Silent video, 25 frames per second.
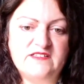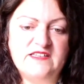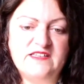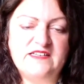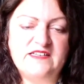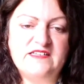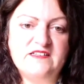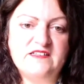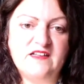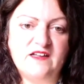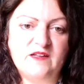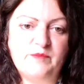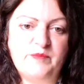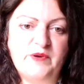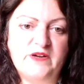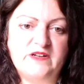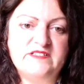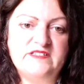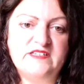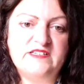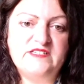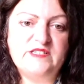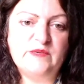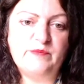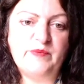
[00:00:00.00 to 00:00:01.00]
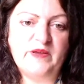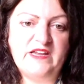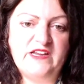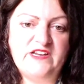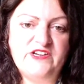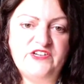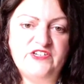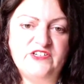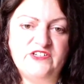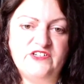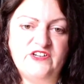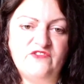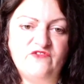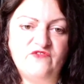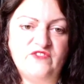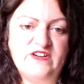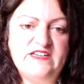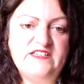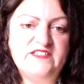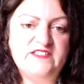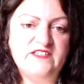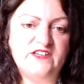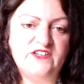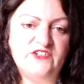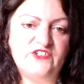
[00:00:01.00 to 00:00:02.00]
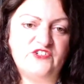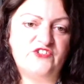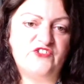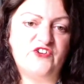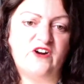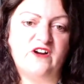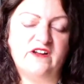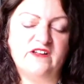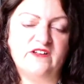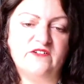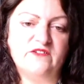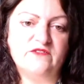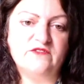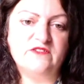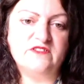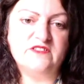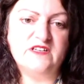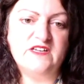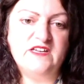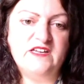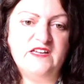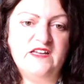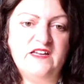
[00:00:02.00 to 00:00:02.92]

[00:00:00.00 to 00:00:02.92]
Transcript: Things like participation in research trials.